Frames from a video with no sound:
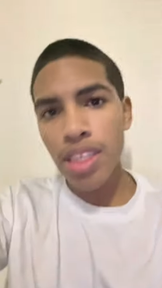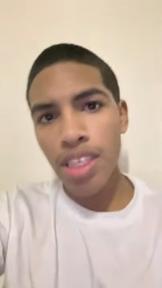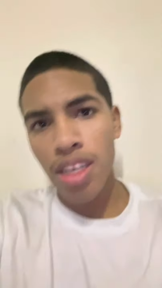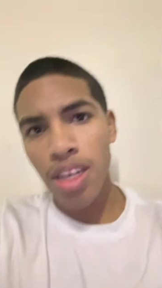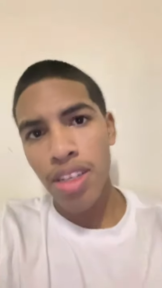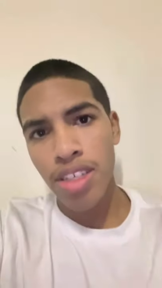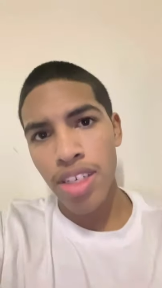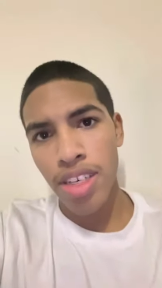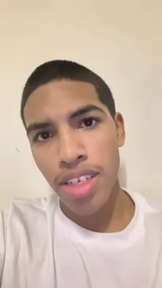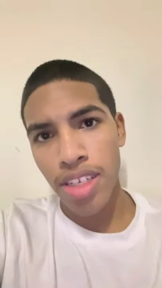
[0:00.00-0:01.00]
uh,
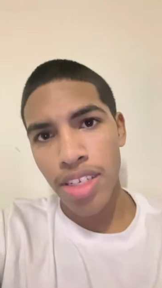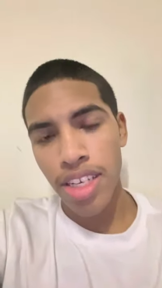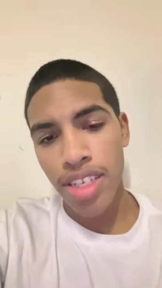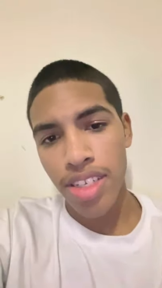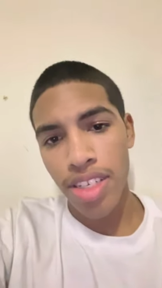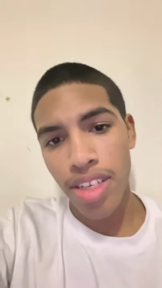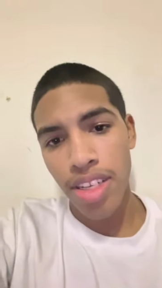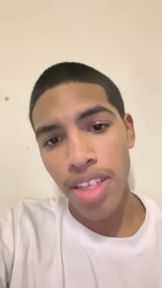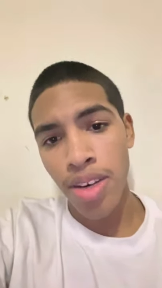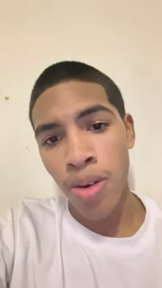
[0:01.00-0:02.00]
to contest
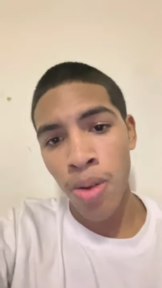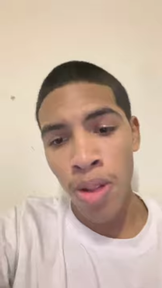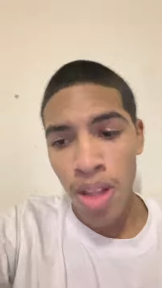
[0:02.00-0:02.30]
in the goal.